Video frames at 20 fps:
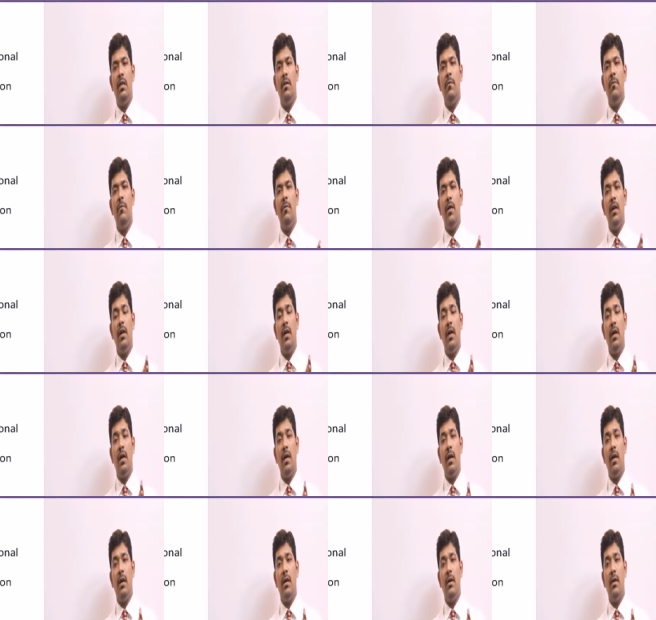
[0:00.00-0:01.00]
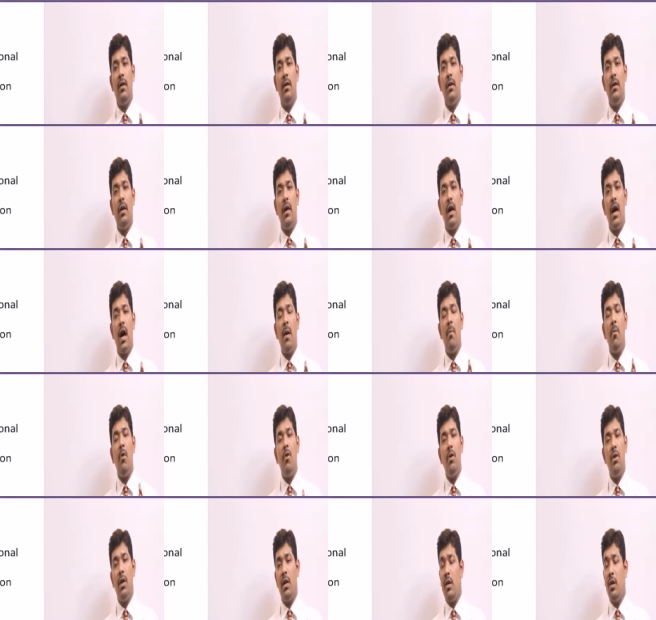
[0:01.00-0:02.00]
the uh,
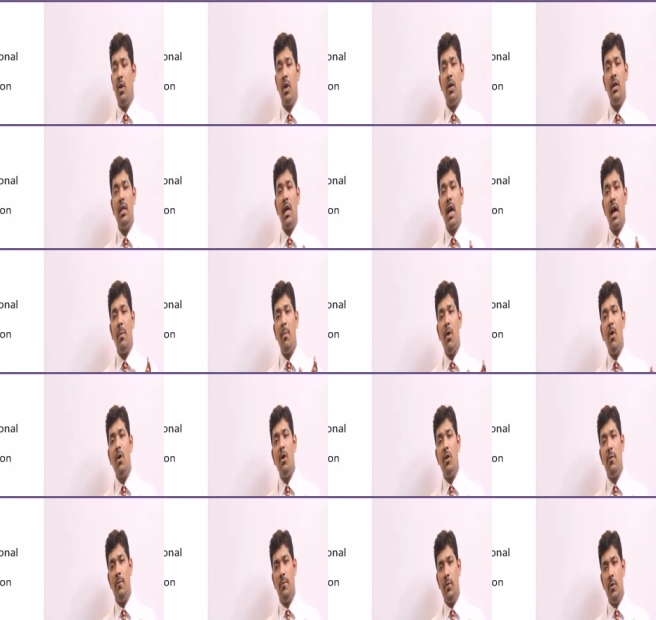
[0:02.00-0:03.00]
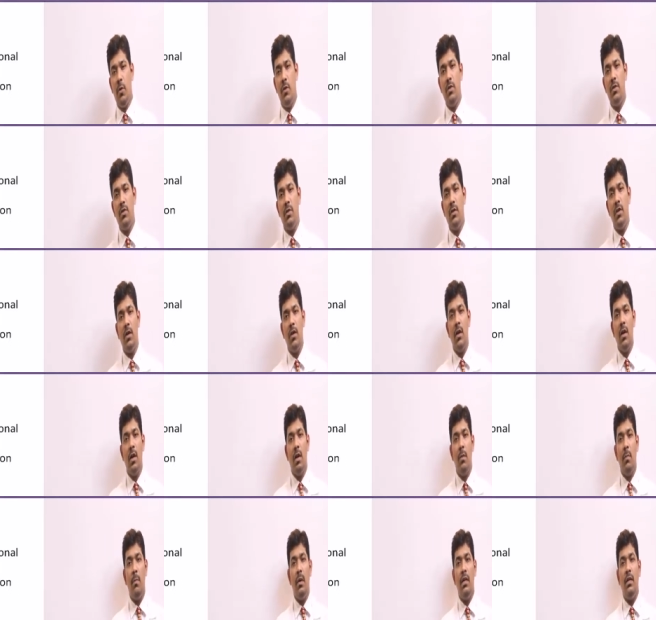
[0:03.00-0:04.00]
amount uh, not the amount of dose
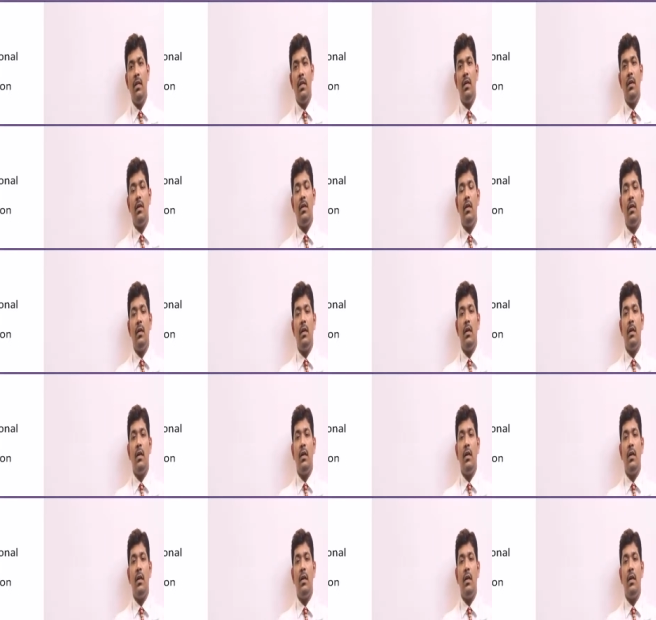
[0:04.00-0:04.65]
but the